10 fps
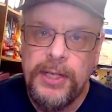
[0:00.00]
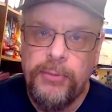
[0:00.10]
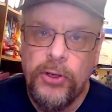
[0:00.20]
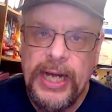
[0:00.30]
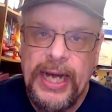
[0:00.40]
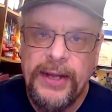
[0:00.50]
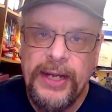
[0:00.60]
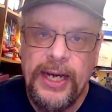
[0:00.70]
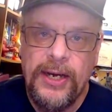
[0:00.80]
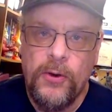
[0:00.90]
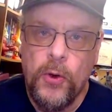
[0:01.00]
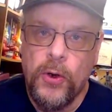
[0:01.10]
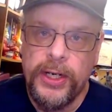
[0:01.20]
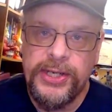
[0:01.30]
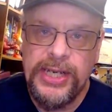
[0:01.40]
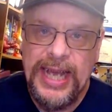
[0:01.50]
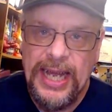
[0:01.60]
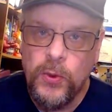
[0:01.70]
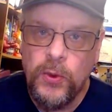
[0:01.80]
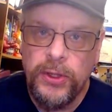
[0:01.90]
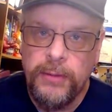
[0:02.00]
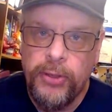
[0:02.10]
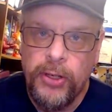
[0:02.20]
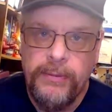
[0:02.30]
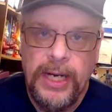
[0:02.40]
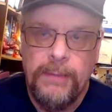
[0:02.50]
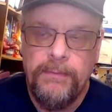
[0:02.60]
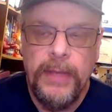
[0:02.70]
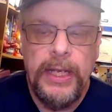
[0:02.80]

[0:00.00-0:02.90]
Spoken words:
to put on there or a schedule to put them up.